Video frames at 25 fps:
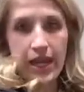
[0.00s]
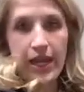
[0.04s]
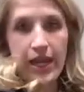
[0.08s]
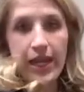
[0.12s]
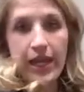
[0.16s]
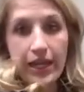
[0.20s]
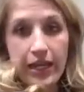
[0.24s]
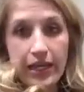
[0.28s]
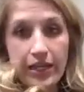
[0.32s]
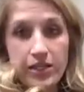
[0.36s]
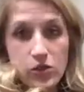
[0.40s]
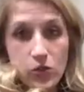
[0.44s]

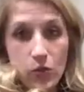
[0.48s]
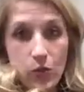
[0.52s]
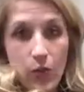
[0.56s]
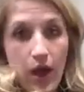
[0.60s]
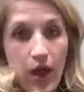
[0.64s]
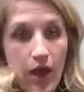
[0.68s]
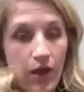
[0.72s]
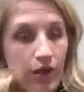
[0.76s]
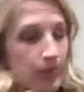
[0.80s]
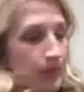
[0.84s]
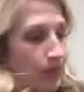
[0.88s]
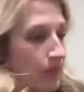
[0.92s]
in as
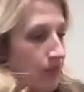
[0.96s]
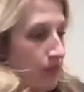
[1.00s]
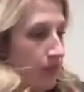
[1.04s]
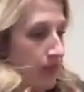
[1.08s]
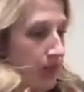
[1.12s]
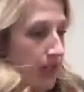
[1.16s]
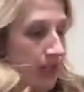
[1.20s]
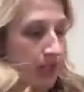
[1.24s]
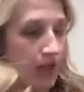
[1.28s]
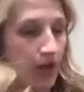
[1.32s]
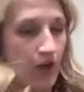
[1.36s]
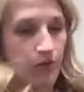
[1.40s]
well
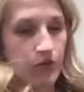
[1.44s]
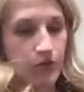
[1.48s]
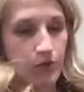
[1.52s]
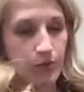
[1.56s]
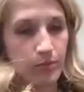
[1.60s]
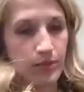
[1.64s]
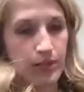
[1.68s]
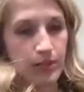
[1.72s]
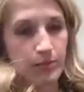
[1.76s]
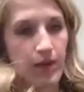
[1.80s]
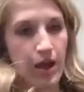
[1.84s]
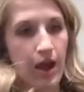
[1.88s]
and get
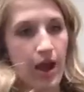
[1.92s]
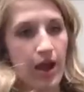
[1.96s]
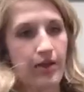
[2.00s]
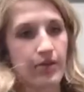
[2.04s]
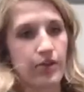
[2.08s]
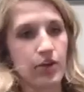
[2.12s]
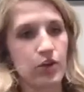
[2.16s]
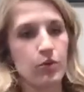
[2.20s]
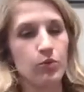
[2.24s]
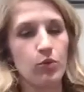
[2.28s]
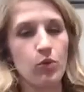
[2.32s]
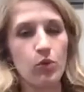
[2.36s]
comfortably
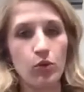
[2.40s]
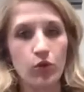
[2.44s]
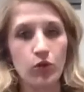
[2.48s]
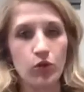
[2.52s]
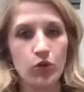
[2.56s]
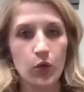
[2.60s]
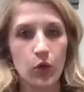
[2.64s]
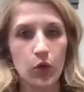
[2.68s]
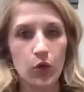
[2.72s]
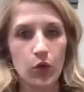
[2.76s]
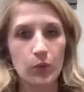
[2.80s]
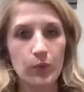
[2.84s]
behind there to pull
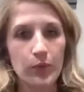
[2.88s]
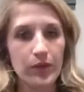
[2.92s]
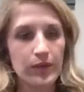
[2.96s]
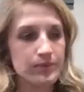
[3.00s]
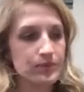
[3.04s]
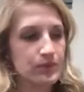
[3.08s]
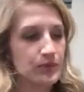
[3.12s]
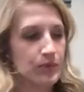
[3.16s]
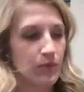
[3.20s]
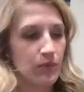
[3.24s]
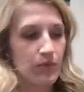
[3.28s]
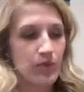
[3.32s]
the door
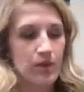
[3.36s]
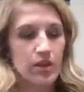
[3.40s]
open.